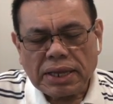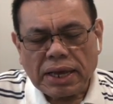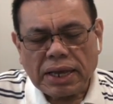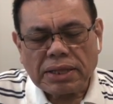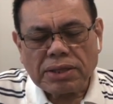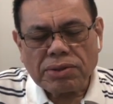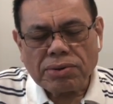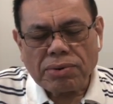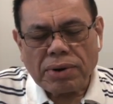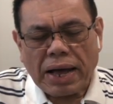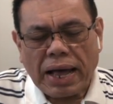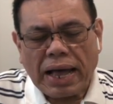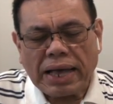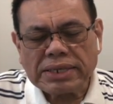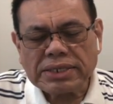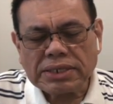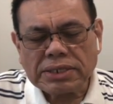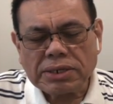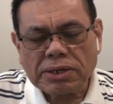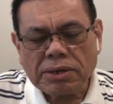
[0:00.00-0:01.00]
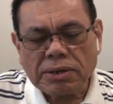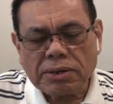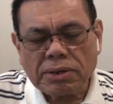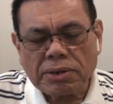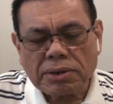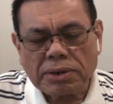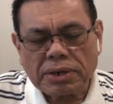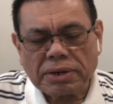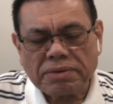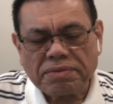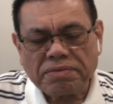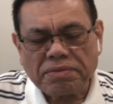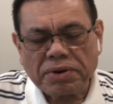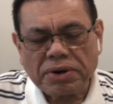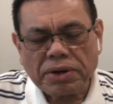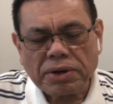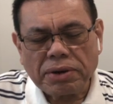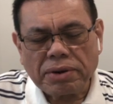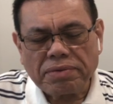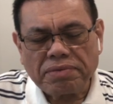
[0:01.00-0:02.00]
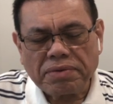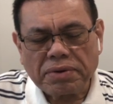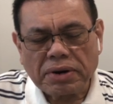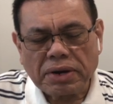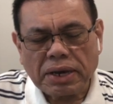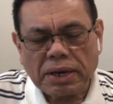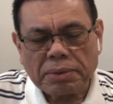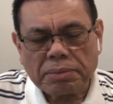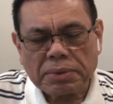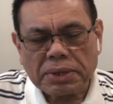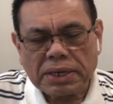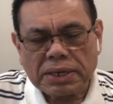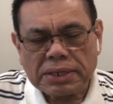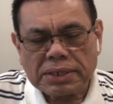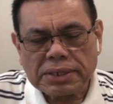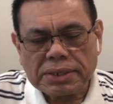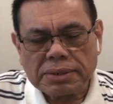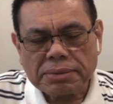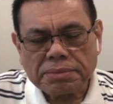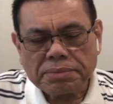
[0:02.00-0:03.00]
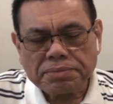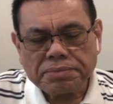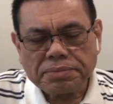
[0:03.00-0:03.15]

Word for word: and to ask you, Lord, for your forgiveness.